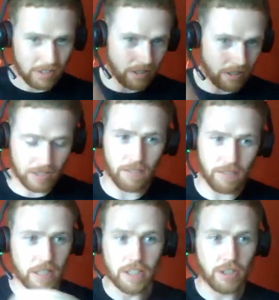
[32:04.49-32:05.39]
I just have
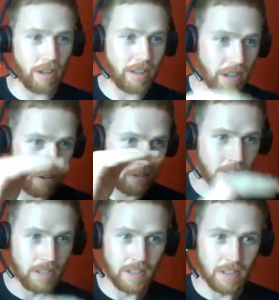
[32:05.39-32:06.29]
straight down,
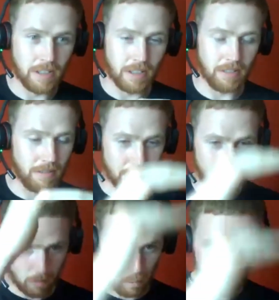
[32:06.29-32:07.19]

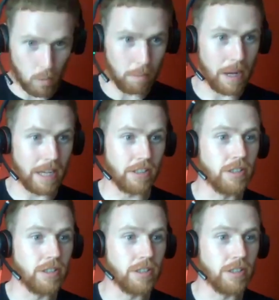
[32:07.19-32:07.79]
one page,